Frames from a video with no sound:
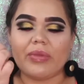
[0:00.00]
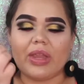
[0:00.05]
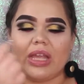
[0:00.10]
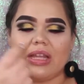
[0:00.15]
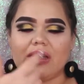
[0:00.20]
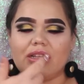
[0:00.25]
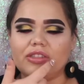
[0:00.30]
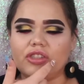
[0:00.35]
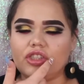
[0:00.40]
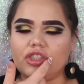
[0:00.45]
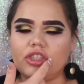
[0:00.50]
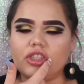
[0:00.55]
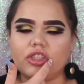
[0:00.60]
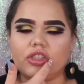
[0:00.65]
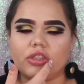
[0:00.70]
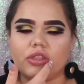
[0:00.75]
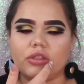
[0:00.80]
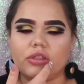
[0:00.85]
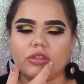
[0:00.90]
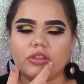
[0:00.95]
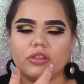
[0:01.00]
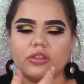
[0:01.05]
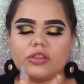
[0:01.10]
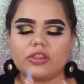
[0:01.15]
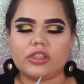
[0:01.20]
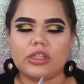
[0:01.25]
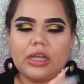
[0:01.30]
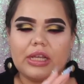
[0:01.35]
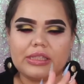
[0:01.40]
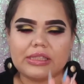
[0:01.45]
And then she
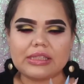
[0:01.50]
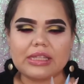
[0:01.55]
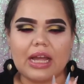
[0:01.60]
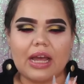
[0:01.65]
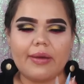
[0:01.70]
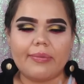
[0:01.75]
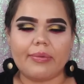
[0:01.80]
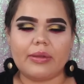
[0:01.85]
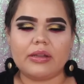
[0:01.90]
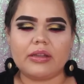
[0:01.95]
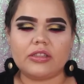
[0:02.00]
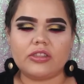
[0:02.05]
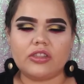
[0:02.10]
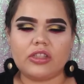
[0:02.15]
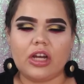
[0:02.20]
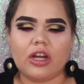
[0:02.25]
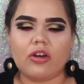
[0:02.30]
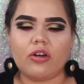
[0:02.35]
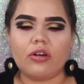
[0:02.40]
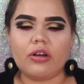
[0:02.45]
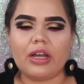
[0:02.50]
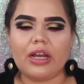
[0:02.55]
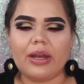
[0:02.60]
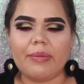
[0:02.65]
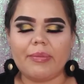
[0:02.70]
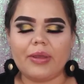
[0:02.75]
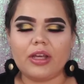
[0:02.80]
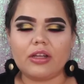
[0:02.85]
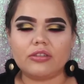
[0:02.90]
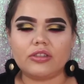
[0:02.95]
stopped, and then she's like, okay,
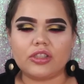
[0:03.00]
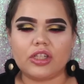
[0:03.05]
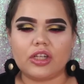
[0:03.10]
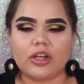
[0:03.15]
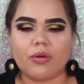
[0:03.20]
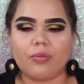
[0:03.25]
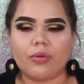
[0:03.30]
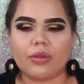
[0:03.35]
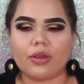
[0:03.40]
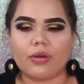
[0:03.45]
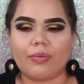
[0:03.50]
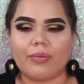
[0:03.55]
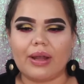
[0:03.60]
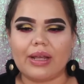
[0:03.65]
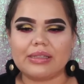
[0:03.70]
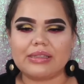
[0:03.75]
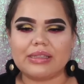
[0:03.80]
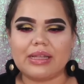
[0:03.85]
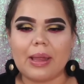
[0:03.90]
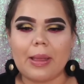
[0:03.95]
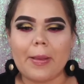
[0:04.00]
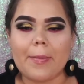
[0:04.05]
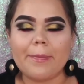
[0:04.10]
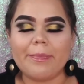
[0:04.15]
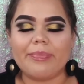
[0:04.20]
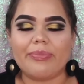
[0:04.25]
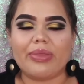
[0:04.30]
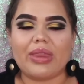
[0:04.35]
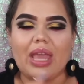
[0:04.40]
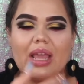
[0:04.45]
let me continue with the rest.
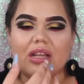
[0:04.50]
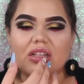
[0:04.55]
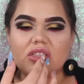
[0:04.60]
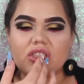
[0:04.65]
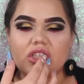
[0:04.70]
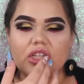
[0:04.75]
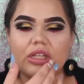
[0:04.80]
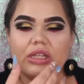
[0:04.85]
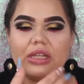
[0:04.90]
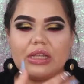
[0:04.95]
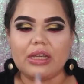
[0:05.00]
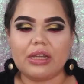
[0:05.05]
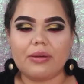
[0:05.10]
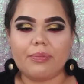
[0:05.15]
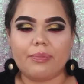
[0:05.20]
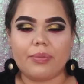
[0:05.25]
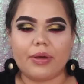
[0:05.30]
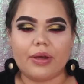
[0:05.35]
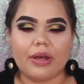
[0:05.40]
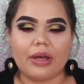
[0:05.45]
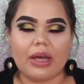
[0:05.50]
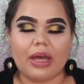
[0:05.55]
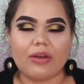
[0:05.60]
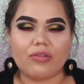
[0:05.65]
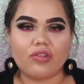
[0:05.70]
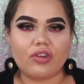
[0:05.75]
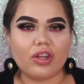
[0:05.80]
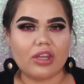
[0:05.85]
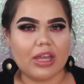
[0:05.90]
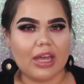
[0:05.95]
And she did. But
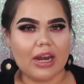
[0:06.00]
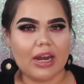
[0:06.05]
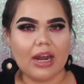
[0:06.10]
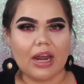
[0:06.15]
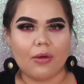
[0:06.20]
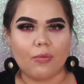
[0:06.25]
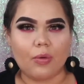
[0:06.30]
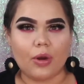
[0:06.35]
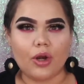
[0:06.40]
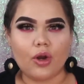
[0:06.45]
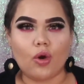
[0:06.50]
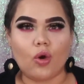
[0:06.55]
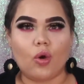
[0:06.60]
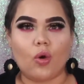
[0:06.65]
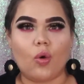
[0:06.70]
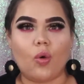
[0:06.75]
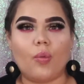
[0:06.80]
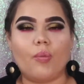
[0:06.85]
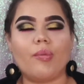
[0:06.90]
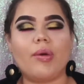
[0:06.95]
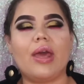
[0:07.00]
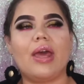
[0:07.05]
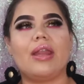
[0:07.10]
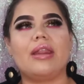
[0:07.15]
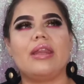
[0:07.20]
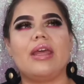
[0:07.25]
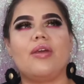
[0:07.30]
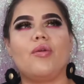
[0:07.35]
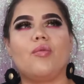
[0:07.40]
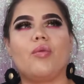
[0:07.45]
after that, I went home,
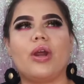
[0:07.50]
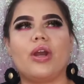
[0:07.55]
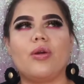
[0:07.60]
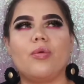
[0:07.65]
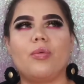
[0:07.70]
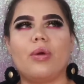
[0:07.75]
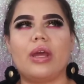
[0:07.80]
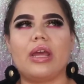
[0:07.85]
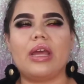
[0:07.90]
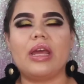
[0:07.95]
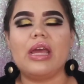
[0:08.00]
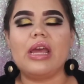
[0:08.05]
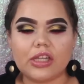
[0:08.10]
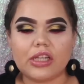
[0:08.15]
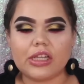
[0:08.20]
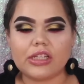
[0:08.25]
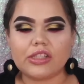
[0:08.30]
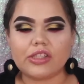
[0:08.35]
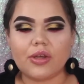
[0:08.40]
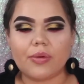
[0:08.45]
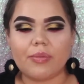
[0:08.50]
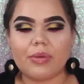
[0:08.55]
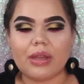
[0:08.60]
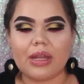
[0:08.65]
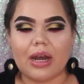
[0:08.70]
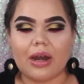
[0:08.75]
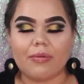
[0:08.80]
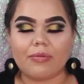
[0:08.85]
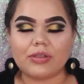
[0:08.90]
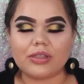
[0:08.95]
and then right away she did tell me
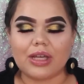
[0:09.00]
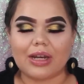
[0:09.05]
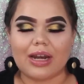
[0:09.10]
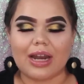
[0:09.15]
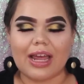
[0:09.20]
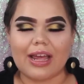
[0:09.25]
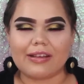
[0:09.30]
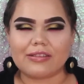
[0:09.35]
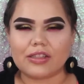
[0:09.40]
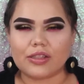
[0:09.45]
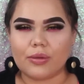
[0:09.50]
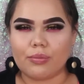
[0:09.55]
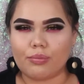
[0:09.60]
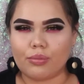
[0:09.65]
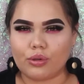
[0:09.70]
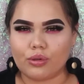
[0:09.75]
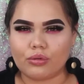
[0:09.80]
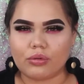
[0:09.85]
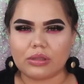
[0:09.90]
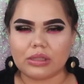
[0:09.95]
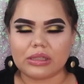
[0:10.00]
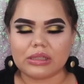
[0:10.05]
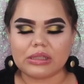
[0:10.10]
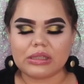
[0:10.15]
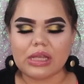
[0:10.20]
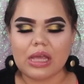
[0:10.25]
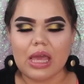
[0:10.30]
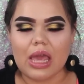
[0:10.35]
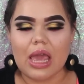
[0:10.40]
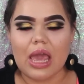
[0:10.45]
that I was gonna have some bruises
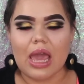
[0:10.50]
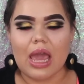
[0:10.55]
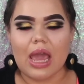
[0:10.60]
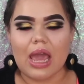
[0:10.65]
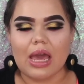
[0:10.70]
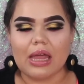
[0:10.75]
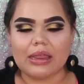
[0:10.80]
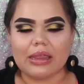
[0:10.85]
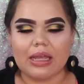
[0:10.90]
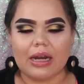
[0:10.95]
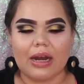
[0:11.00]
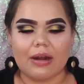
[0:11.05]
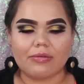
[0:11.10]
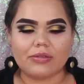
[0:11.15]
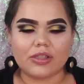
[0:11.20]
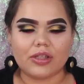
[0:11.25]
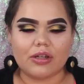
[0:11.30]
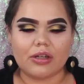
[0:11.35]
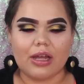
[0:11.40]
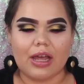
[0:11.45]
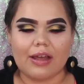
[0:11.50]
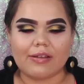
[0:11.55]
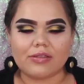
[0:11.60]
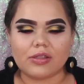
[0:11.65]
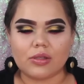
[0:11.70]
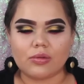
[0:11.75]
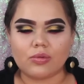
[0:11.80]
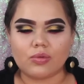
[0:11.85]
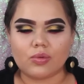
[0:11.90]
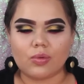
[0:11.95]
and that I was gonna have
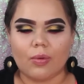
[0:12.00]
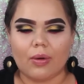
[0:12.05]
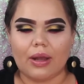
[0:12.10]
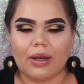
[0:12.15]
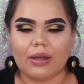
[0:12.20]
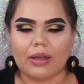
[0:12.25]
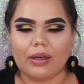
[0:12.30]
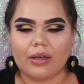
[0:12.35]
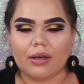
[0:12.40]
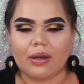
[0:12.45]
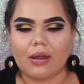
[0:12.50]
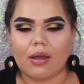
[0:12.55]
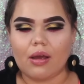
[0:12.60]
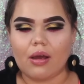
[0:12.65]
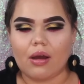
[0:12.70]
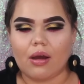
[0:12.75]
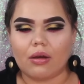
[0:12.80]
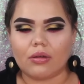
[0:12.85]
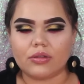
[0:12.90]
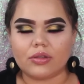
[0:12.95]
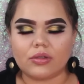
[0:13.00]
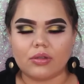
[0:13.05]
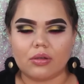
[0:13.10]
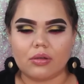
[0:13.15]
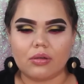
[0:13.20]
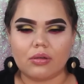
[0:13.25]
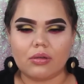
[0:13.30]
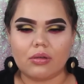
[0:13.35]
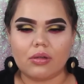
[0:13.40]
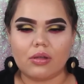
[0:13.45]
some swelling
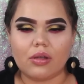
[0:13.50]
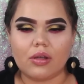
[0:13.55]
also.